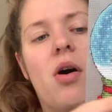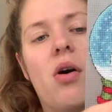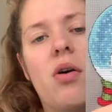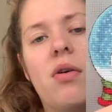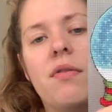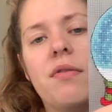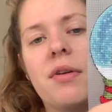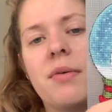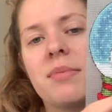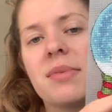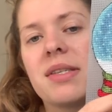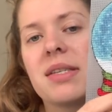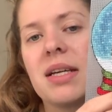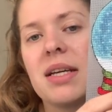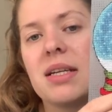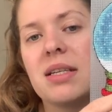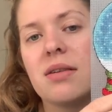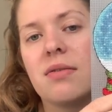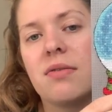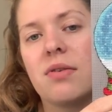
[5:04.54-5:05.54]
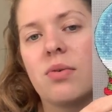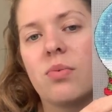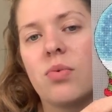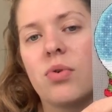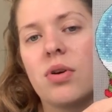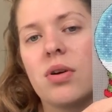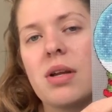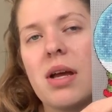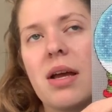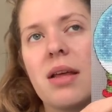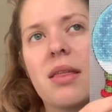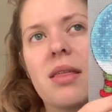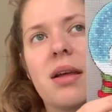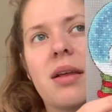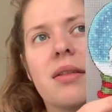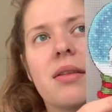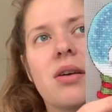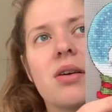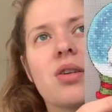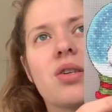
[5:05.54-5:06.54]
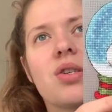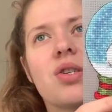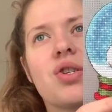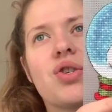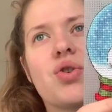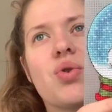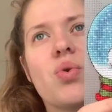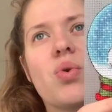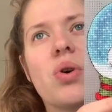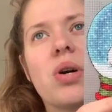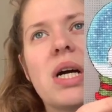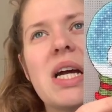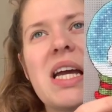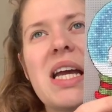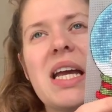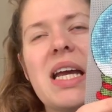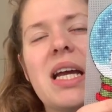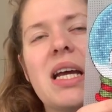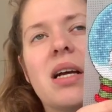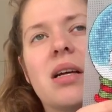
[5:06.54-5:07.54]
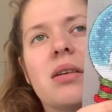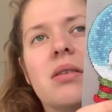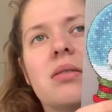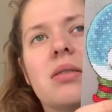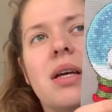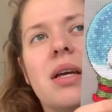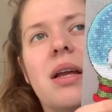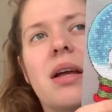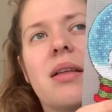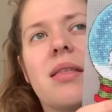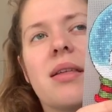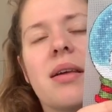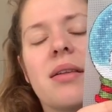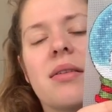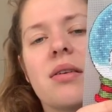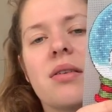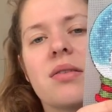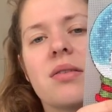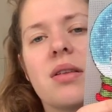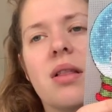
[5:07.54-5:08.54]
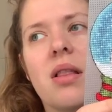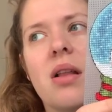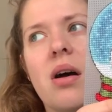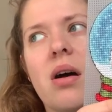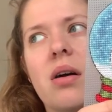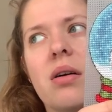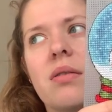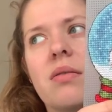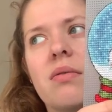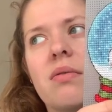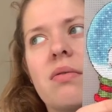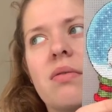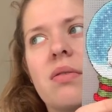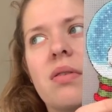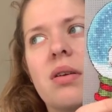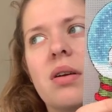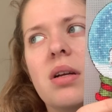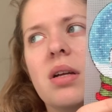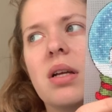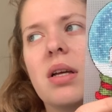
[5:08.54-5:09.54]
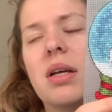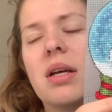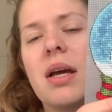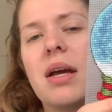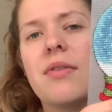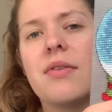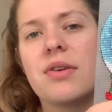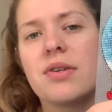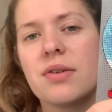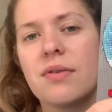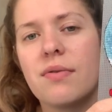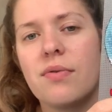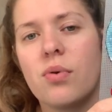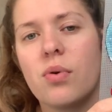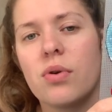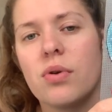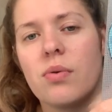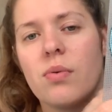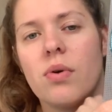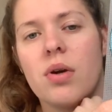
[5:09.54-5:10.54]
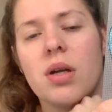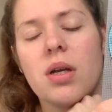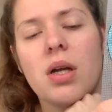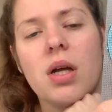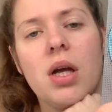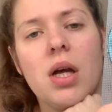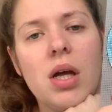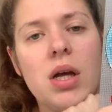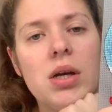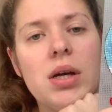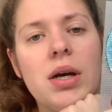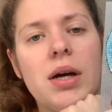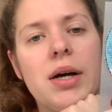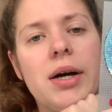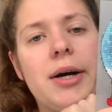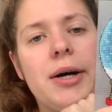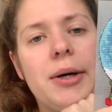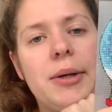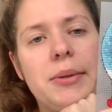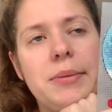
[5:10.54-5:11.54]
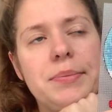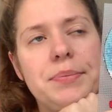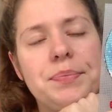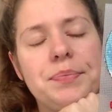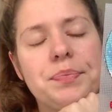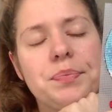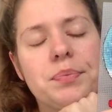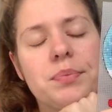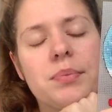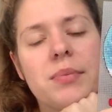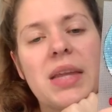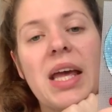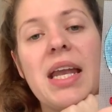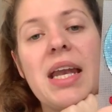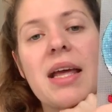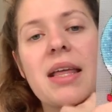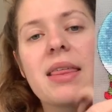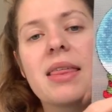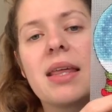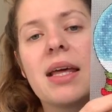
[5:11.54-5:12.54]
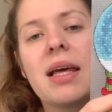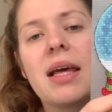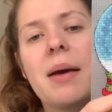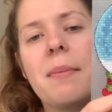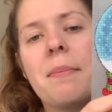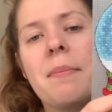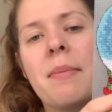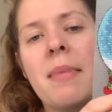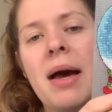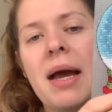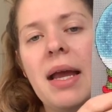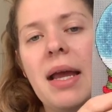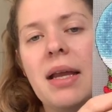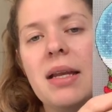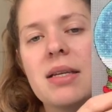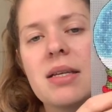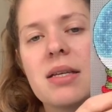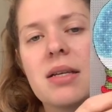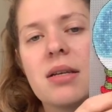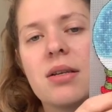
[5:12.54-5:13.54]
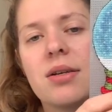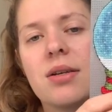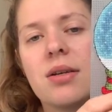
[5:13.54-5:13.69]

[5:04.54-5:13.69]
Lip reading: all of them say a different word. I think there's joy, and I think there's love, and there's a 4th one. And I think I might